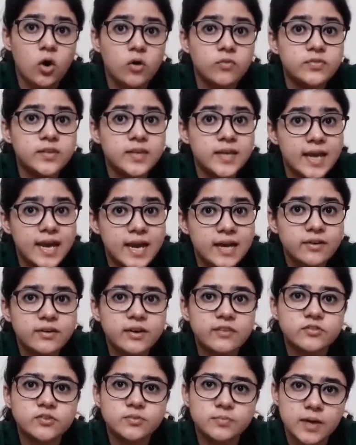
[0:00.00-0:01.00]
of the
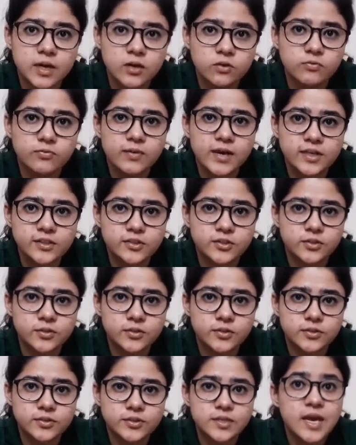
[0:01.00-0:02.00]
aircraft
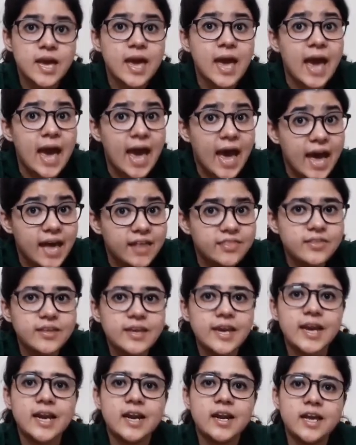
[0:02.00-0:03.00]
manufacturers and
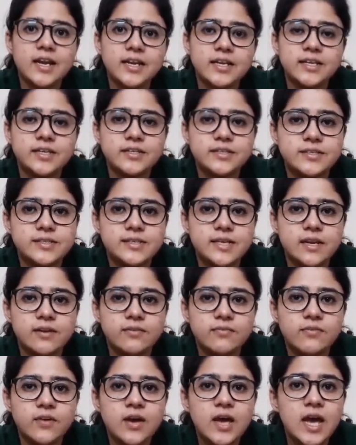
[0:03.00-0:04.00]
the airline
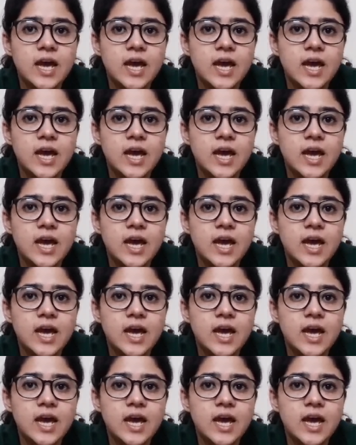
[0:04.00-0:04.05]
itself